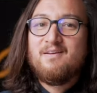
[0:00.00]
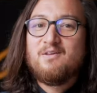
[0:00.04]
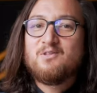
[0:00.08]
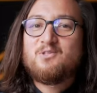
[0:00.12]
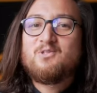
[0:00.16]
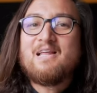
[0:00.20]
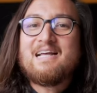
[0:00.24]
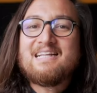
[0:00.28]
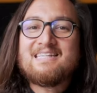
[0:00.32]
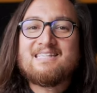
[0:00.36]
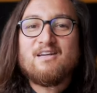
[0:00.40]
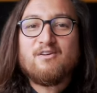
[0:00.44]

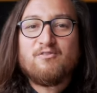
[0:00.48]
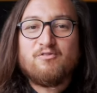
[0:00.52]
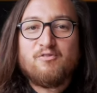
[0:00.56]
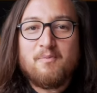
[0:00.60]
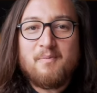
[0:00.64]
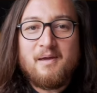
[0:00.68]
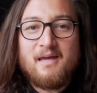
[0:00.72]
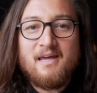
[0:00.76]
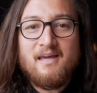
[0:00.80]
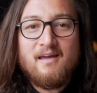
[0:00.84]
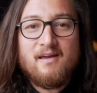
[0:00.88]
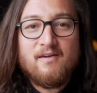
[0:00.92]
So that's it for
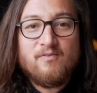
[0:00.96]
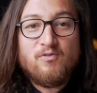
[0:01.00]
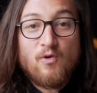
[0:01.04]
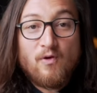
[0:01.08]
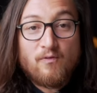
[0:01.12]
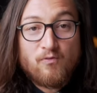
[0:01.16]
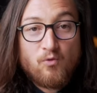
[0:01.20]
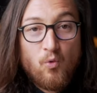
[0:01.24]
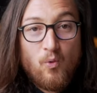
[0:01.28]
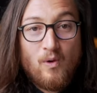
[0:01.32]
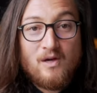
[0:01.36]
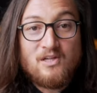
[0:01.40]
me. If you
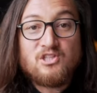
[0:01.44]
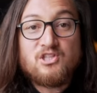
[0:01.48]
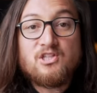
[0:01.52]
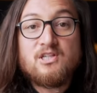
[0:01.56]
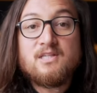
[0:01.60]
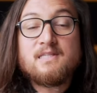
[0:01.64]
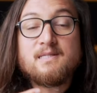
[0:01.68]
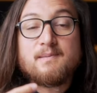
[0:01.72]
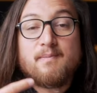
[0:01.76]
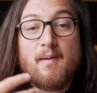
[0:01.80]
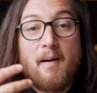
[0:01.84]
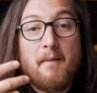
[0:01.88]
have
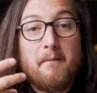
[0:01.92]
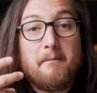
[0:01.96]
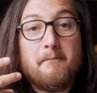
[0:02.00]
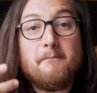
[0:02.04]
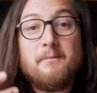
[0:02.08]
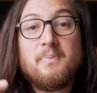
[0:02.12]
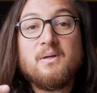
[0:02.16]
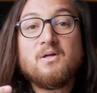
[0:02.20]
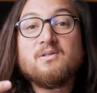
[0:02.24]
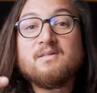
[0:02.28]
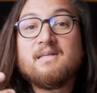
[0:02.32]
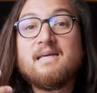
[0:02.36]
questions about
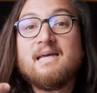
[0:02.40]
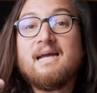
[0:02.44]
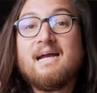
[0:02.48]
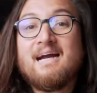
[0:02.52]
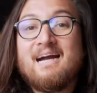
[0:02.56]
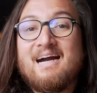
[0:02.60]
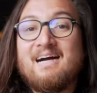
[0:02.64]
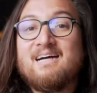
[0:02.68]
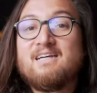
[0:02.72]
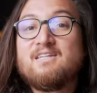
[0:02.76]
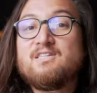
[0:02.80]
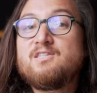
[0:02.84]
building
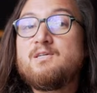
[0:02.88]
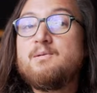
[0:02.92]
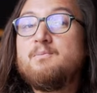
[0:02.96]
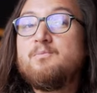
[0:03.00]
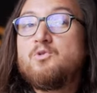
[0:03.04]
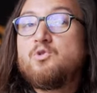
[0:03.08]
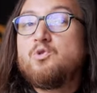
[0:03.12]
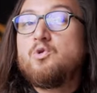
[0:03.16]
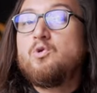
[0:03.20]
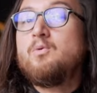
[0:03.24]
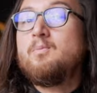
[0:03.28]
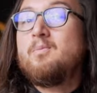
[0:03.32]
custom
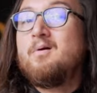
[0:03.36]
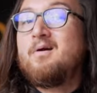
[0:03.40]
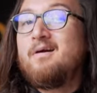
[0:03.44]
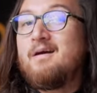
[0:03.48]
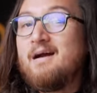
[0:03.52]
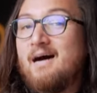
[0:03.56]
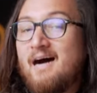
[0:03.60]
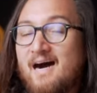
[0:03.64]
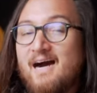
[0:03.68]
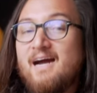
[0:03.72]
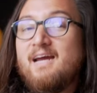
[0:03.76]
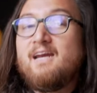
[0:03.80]
toolbar
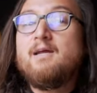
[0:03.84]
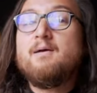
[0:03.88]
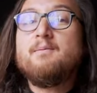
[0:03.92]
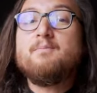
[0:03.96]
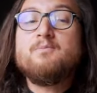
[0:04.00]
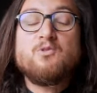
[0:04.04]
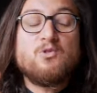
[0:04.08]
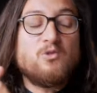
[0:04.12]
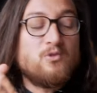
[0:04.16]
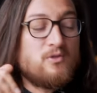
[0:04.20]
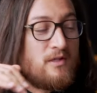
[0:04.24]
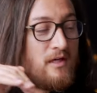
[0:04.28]

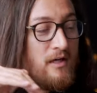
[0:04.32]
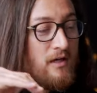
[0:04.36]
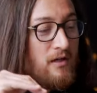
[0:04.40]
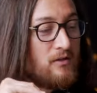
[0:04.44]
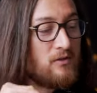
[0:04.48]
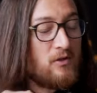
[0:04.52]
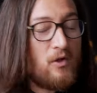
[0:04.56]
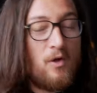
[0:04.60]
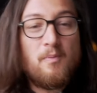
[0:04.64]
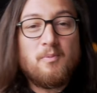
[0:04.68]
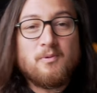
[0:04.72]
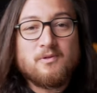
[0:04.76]
items using
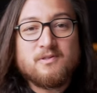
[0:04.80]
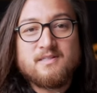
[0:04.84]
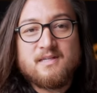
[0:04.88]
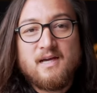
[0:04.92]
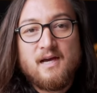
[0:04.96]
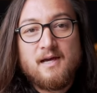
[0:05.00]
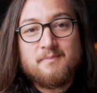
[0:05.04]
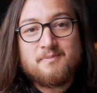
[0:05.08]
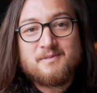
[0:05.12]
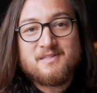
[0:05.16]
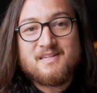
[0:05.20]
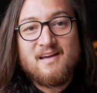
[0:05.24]
global
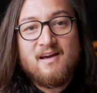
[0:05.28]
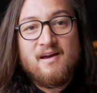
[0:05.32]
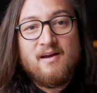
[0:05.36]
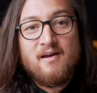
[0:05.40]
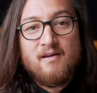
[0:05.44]
types,